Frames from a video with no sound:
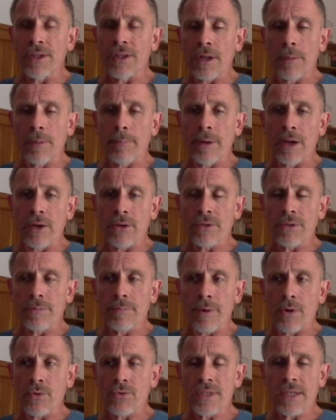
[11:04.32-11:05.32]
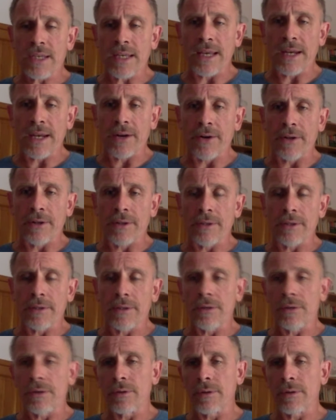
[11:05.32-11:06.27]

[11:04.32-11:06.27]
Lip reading: little about post-care and